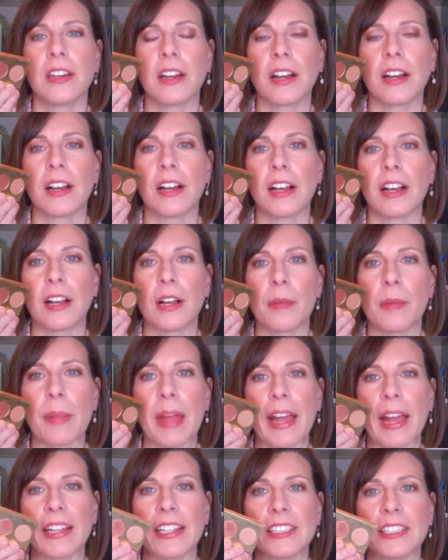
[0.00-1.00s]
uh,
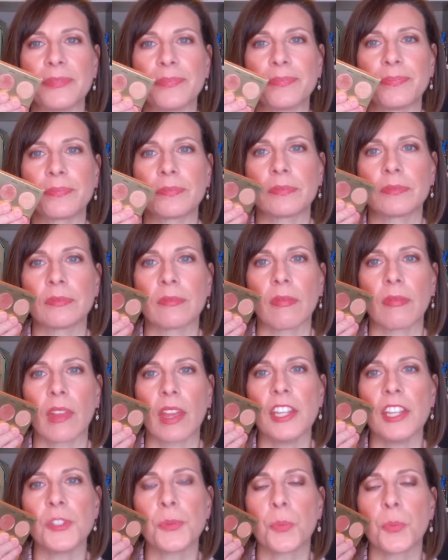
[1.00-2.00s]
palette.
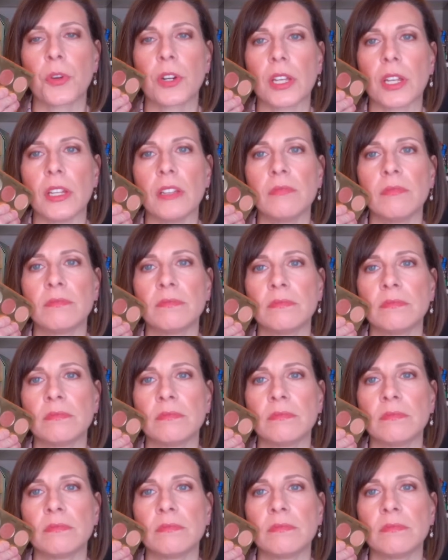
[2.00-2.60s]
It's pretty.